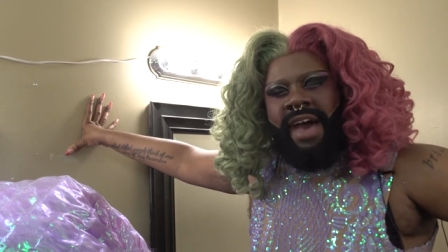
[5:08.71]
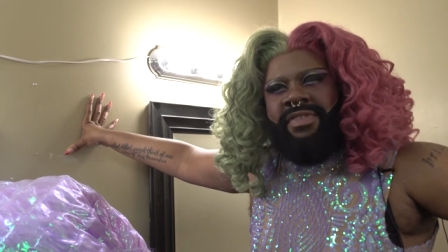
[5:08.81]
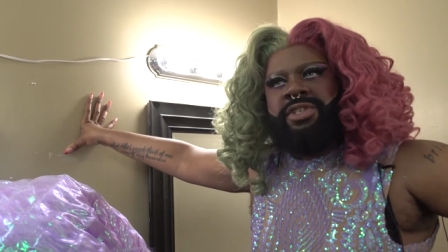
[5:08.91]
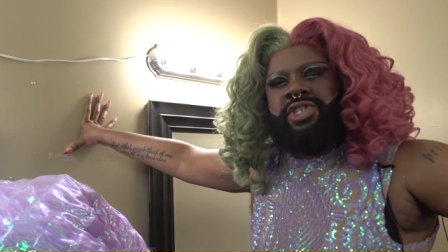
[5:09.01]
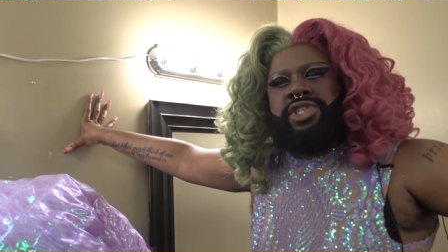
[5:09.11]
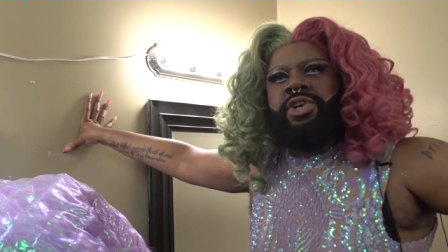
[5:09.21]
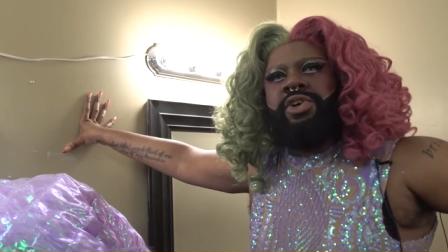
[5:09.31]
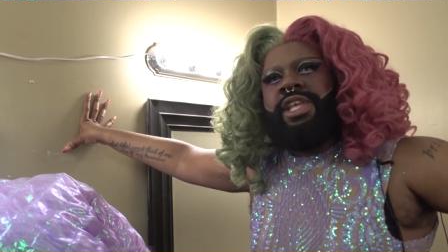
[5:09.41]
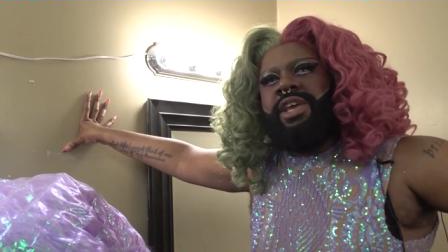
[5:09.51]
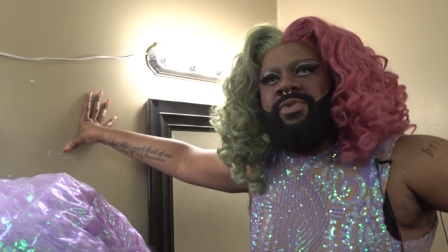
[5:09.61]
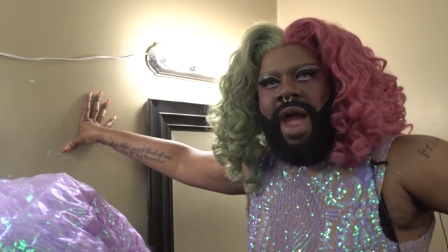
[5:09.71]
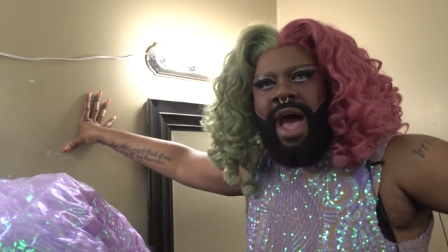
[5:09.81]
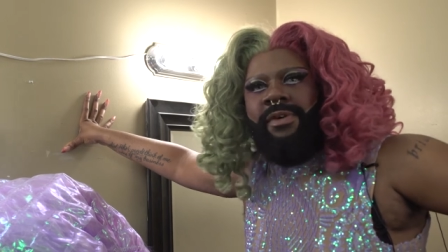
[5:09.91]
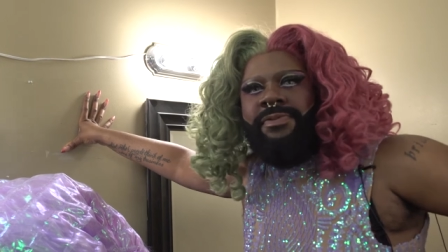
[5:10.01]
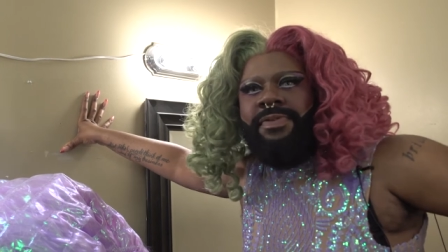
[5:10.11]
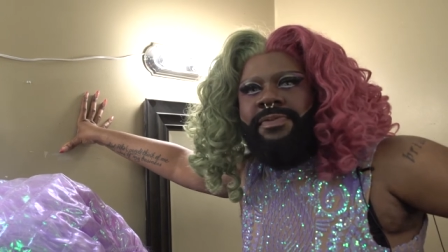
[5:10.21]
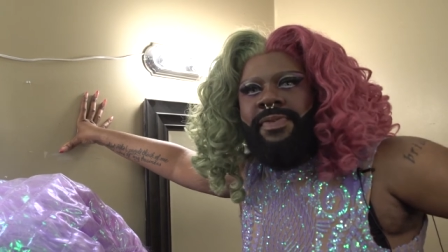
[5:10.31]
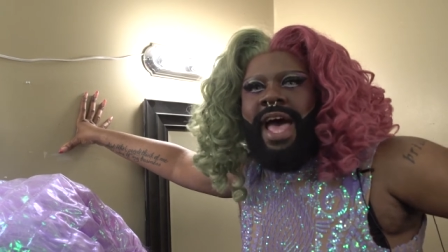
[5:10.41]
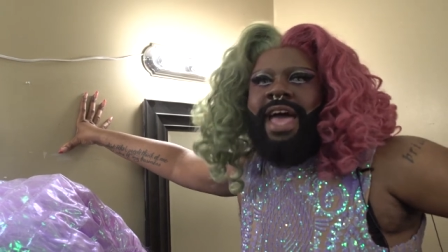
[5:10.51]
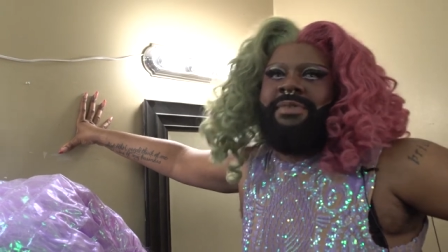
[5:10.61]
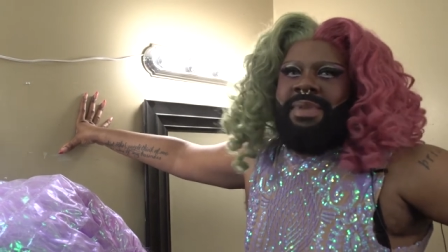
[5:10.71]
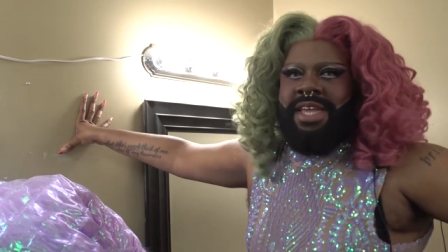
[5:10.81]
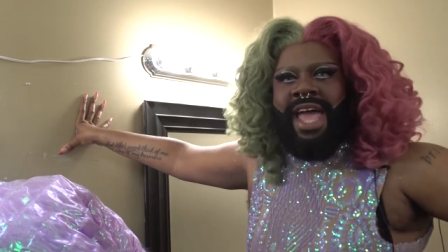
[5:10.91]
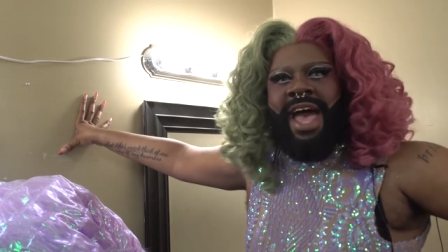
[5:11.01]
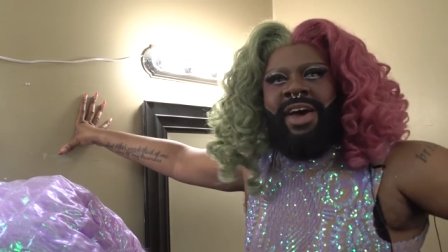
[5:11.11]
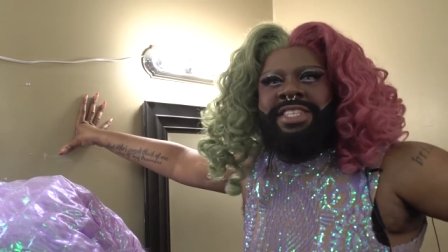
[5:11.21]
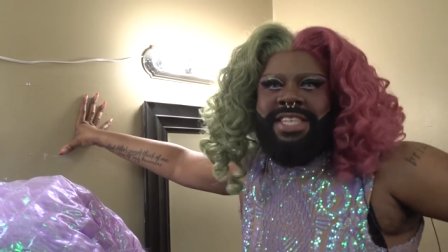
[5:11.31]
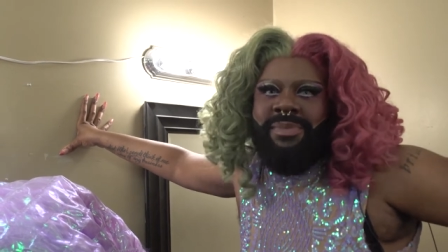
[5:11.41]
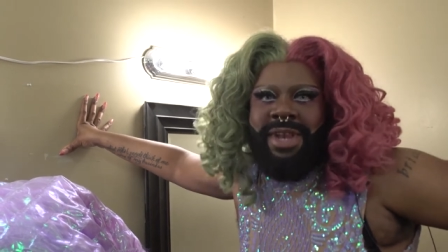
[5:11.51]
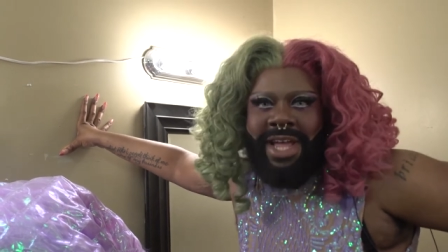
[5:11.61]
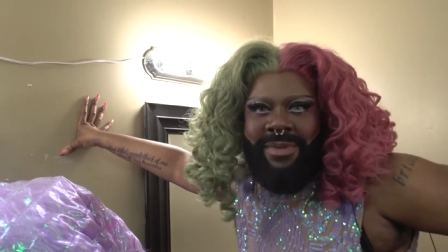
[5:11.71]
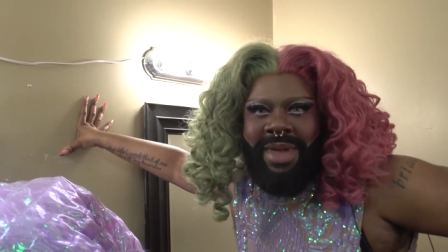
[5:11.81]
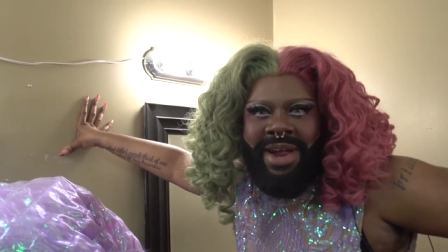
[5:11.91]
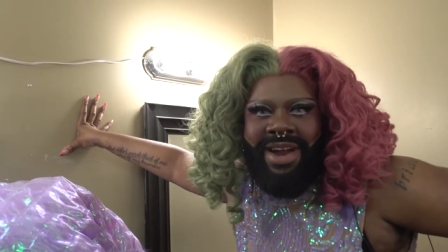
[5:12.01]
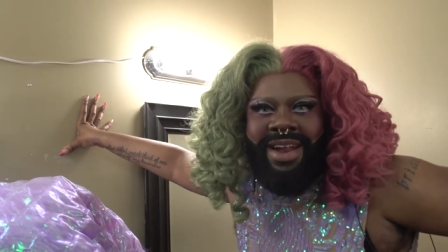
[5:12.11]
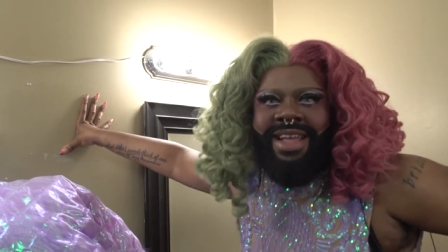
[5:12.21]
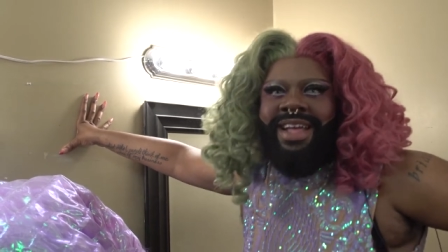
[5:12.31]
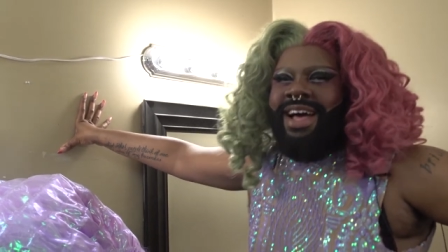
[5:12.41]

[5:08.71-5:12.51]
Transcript: having Shirley Ralph flag me down and tell me to come here.